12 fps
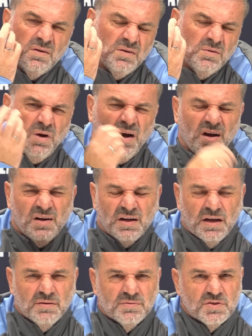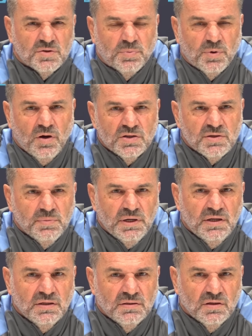Well, I don't know, surprised. I
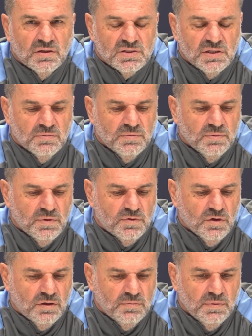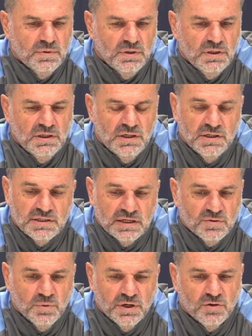mean, like I said, with Dom, he's
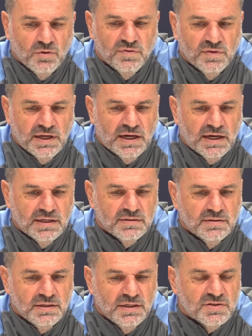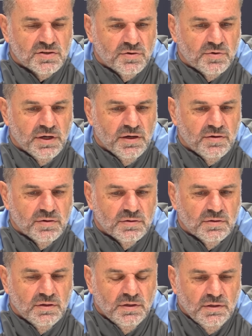had to work awfully hard in his career,
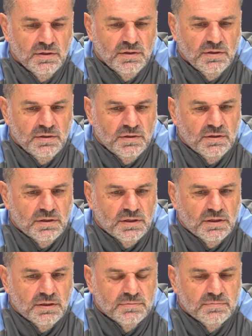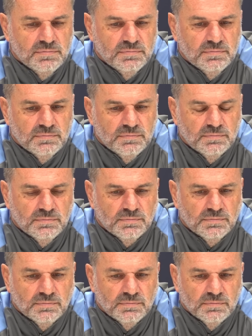and
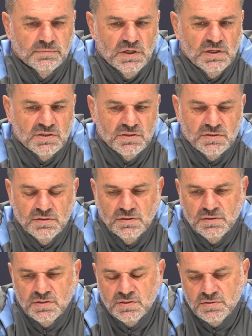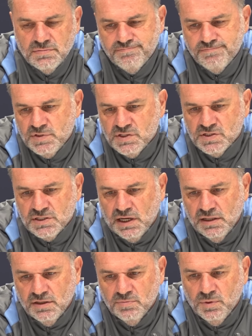it's a
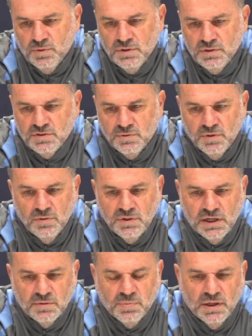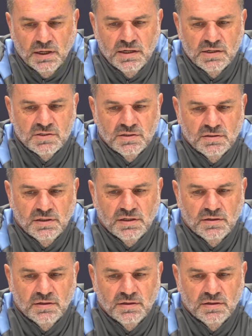salient point to all young players that,